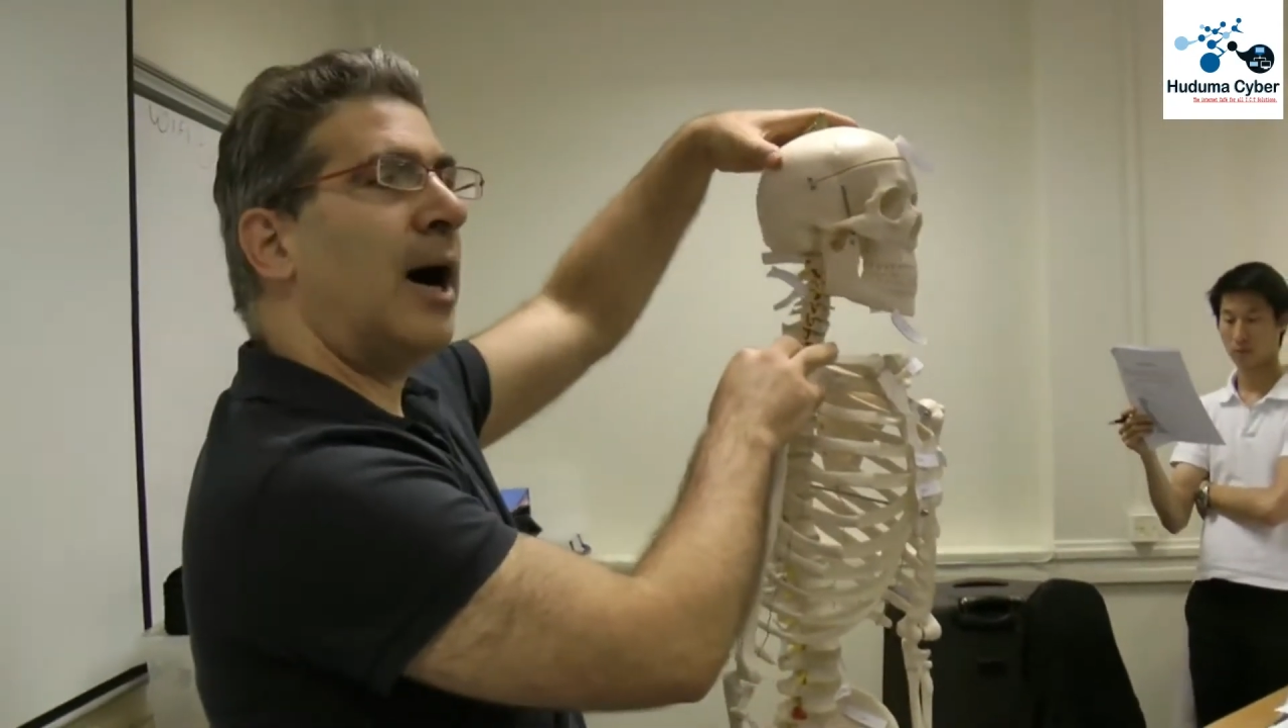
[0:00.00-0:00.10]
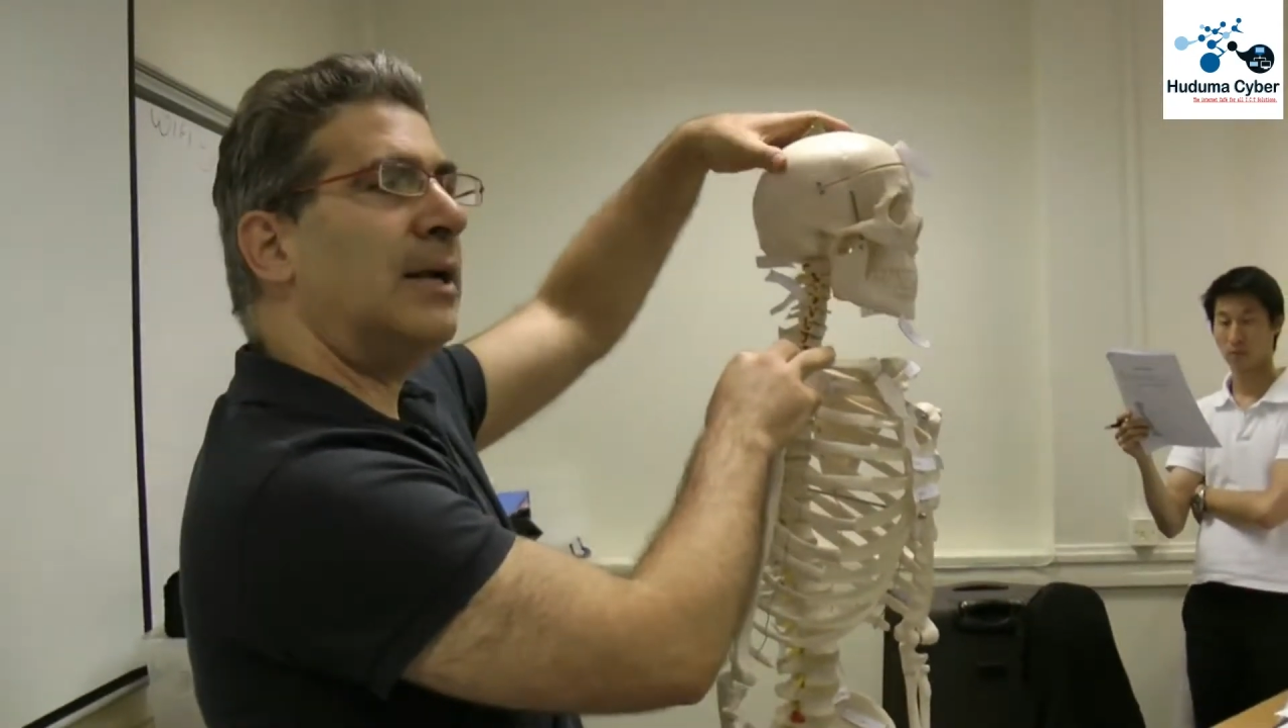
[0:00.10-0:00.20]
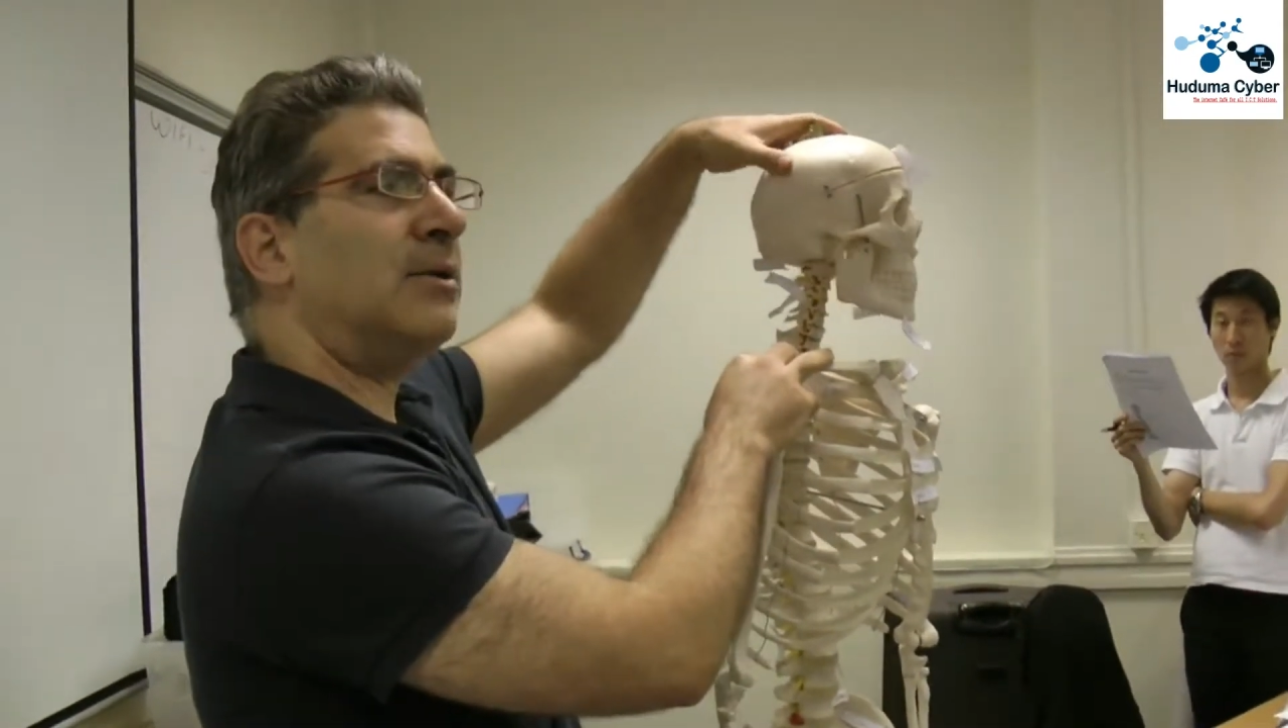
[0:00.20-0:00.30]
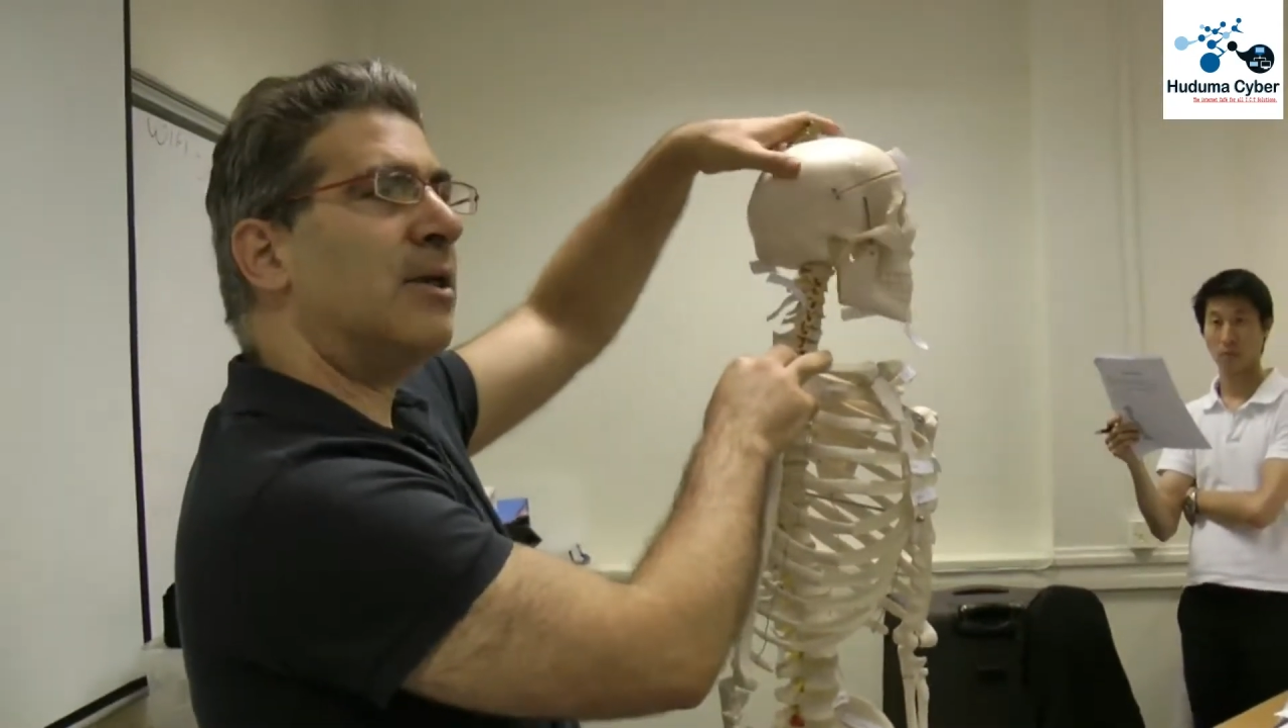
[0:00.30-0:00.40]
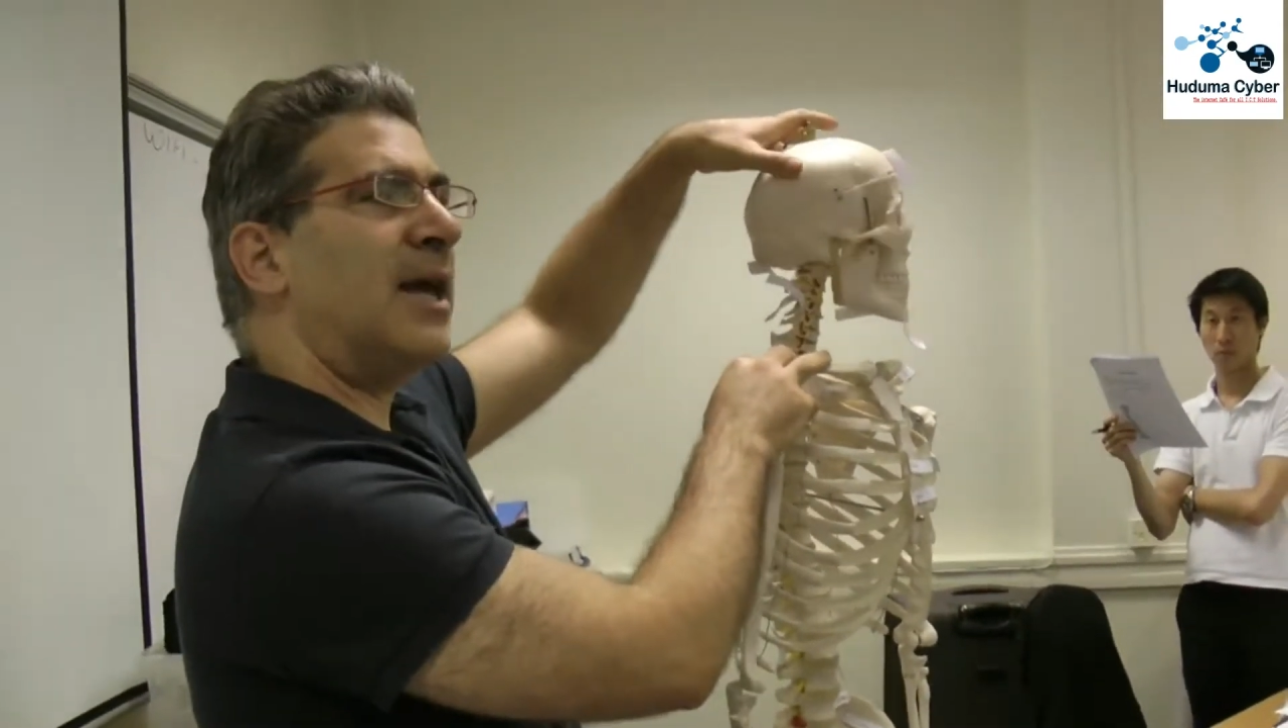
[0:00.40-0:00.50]

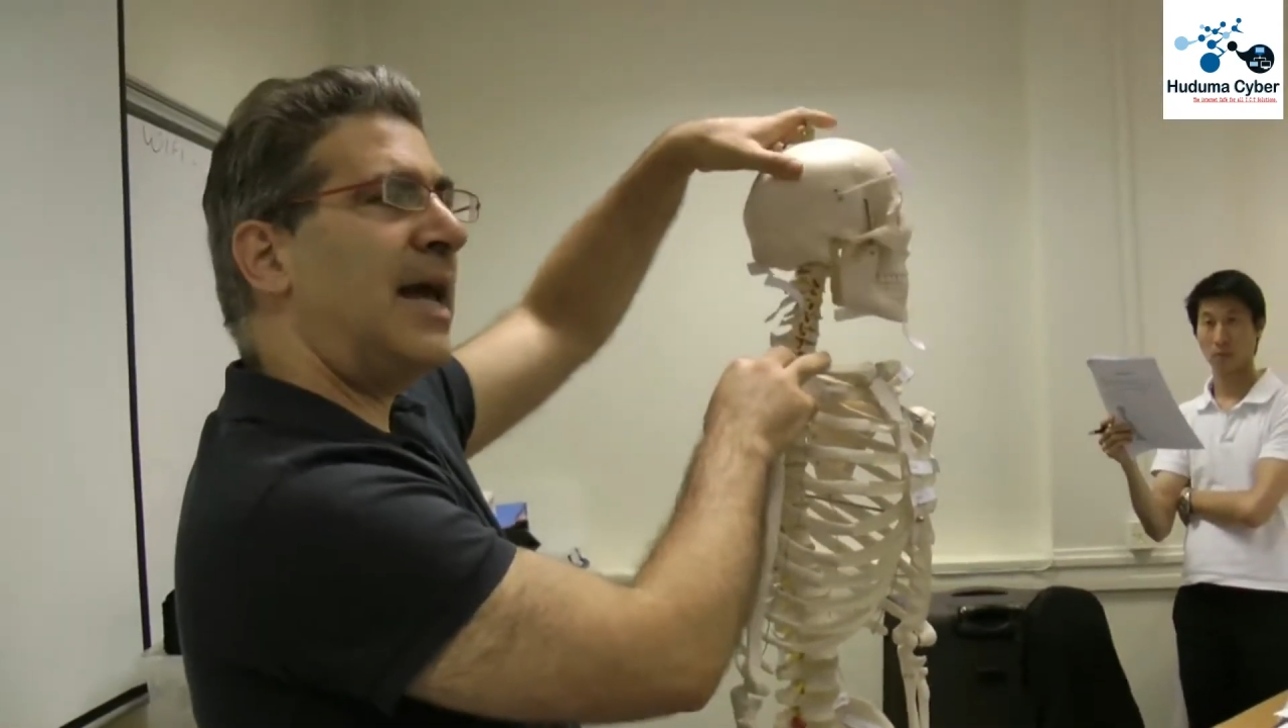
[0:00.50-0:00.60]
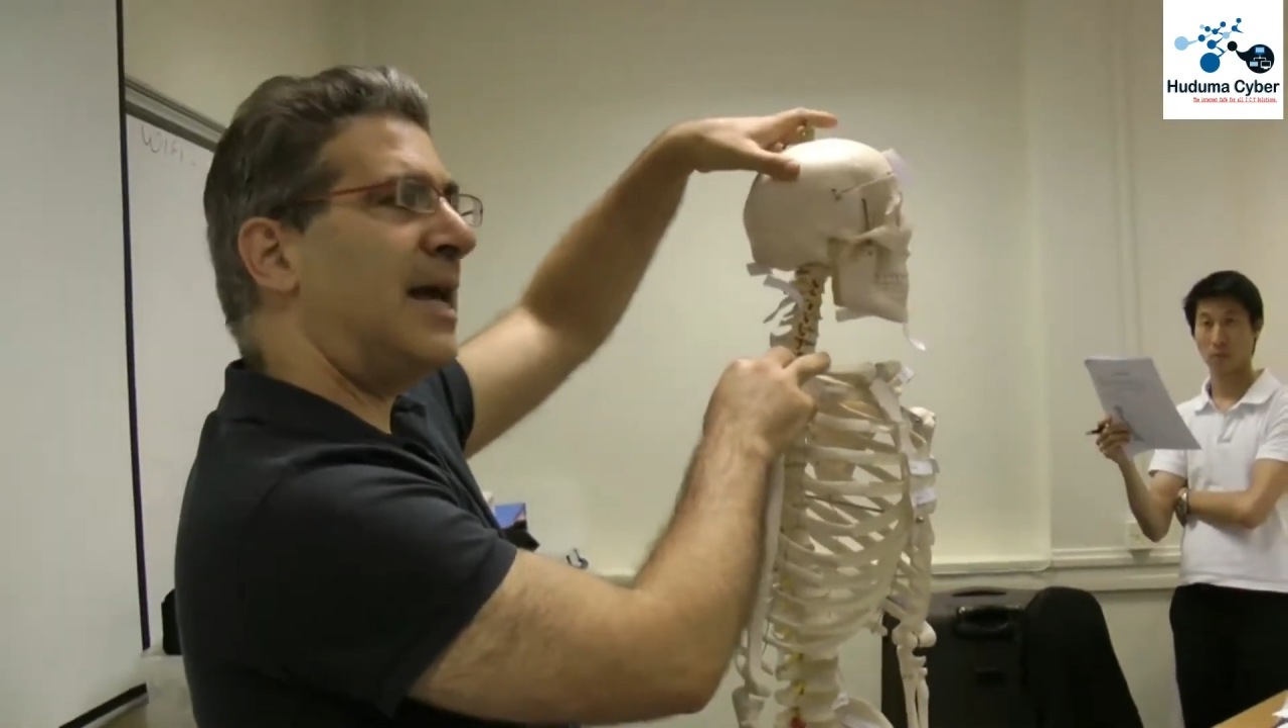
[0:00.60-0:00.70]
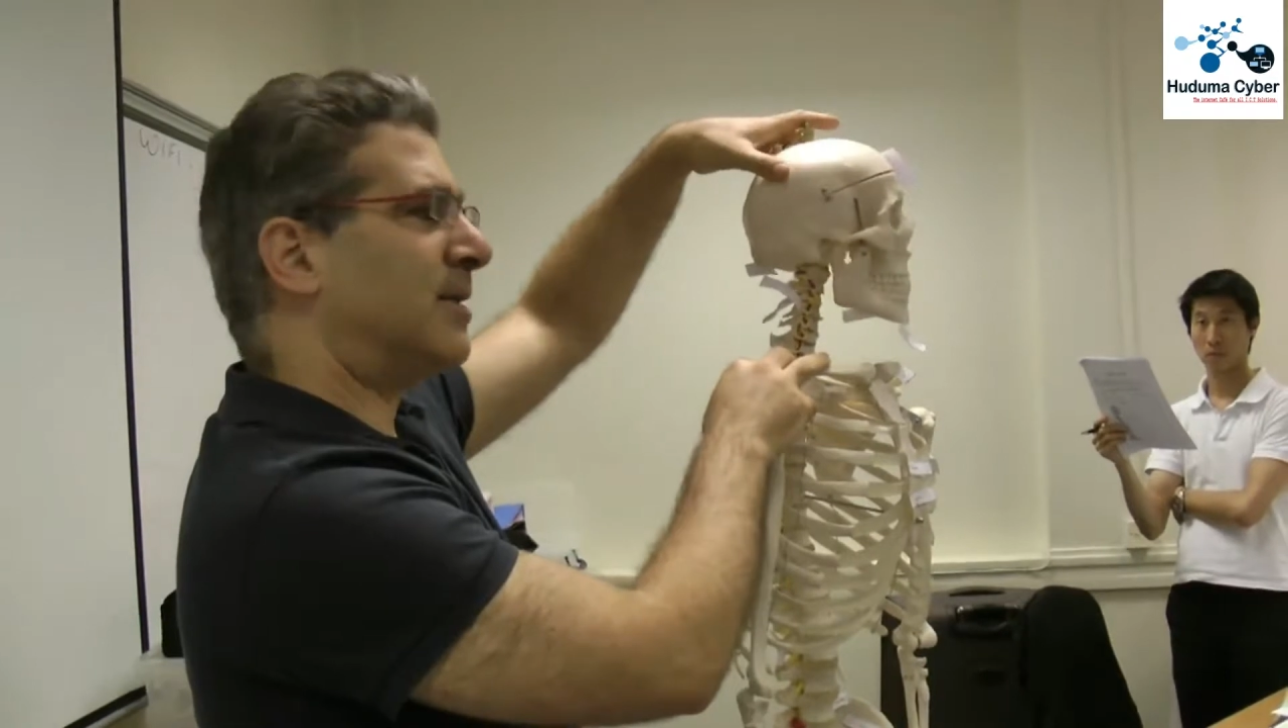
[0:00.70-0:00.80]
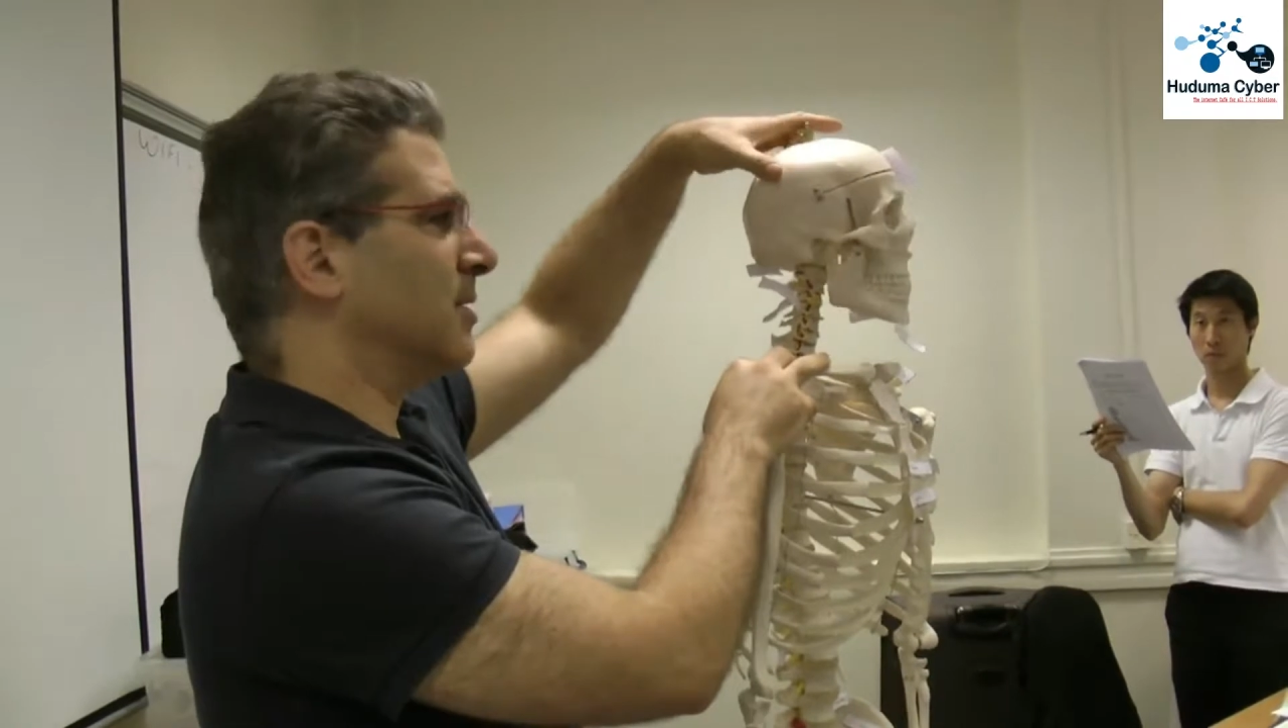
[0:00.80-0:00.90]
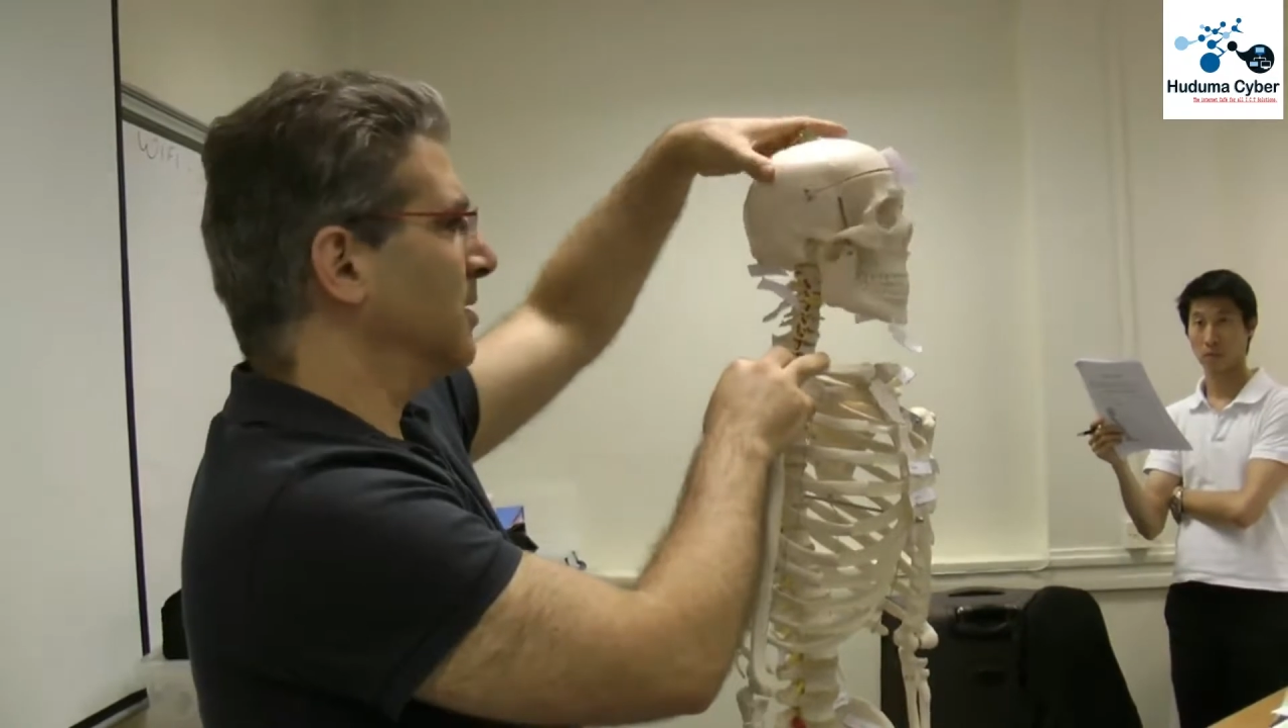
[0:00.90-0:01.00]
under the
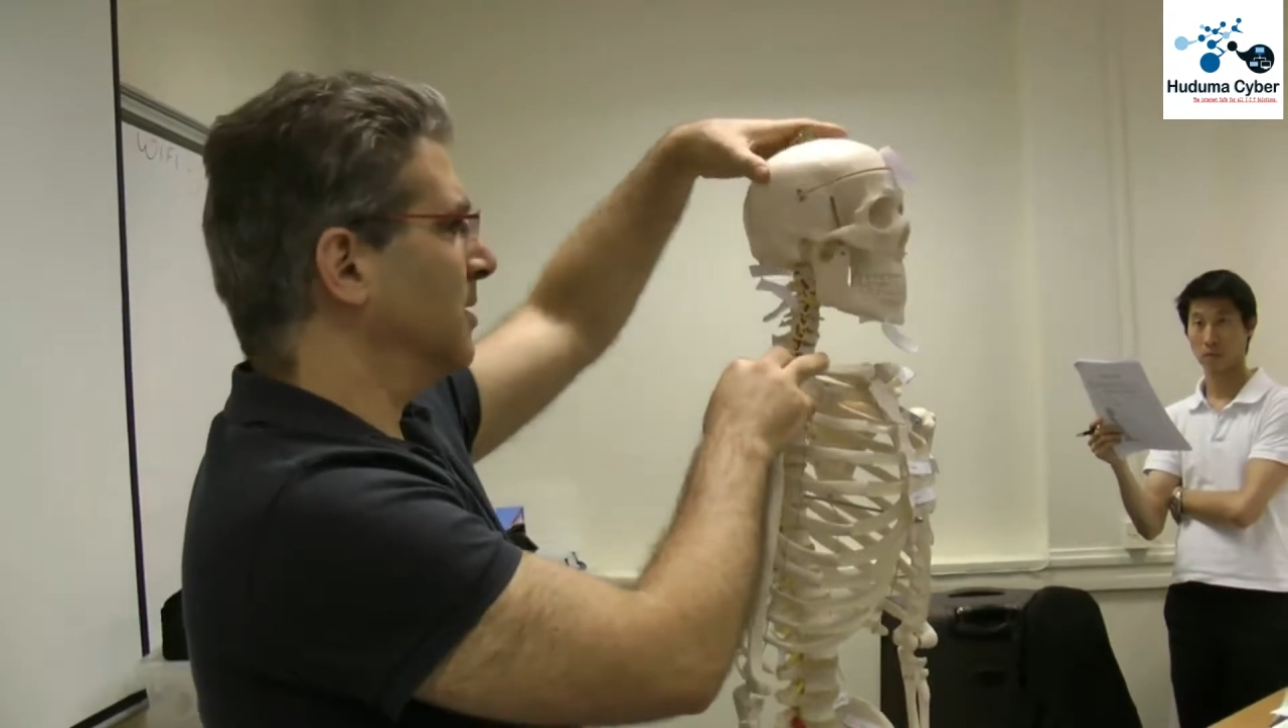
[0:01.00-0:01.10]
head,